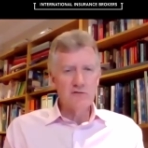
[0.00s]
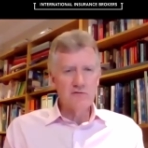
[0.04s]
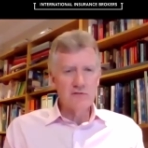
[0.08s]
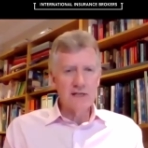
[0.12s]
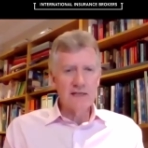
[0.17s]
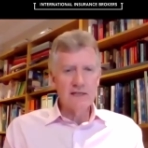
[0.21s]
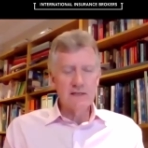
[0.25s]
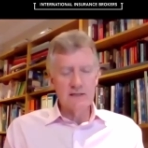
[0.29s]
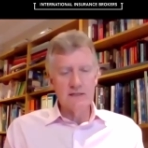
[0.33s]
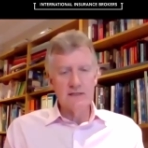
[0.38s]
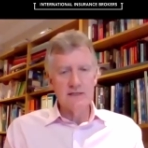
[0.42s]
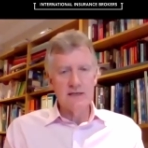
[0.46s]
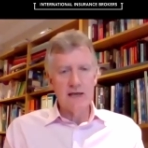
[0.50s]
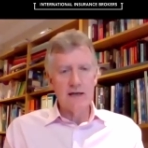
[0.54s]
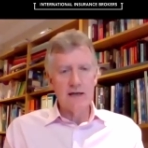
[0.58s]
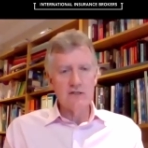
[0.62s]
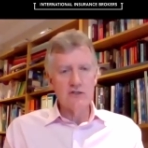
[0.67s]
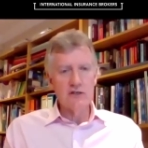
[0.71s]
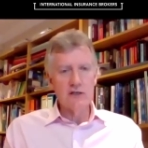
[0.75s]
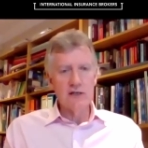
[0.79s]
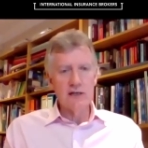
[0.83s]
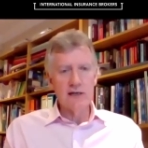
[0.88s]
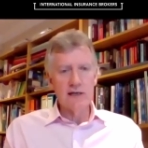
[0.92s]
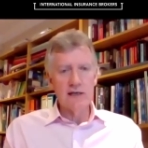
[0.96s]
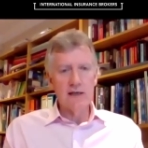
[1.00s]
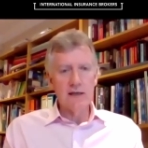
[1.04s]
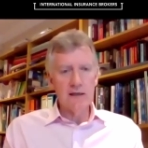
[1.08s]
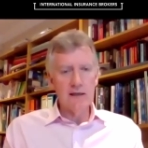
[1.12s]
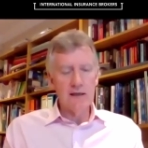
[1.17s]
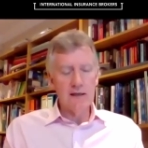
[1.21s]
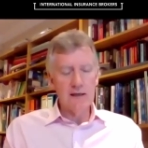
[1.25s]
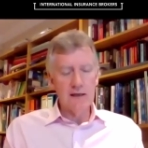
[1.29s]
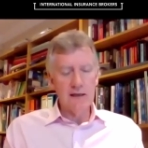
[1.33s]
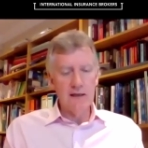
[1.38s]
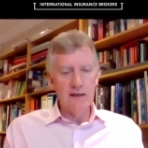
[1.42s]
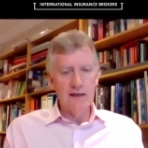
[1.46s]
reasons actually,
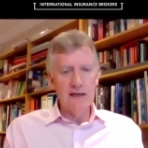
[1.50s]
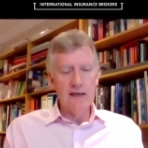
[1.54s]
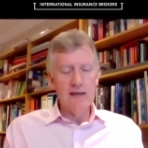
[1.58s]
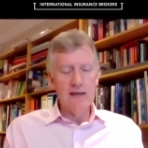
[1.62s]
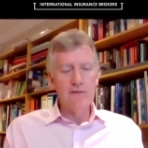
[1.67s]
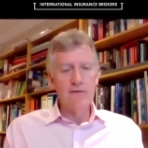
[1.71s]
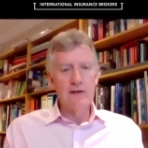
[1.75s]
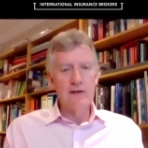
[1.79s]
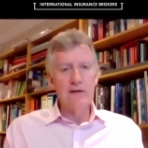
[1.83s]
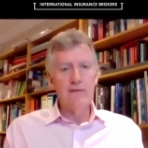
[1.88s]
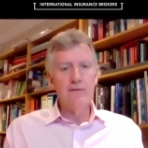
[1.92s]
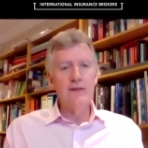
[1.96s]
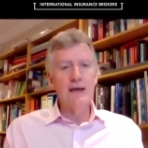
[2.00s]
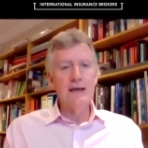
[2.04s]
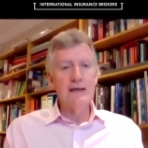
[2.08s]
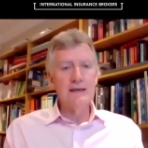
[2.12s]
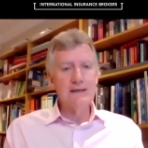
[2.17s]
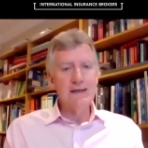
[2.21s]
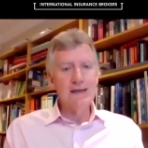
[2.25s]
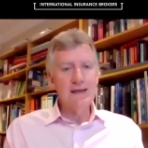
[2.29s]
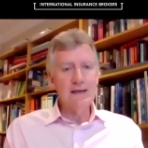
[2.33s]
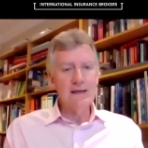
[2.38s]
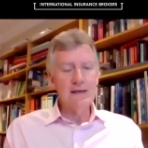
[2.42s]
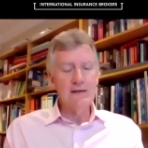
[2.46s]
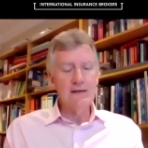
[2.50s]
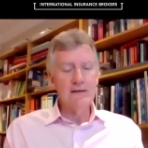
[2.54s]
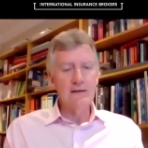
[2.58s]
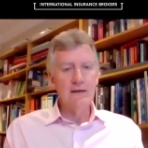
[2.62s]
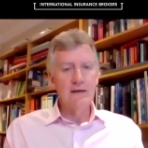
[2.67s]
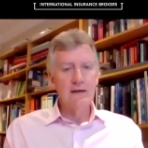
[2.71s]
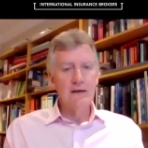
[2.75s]
even if they did,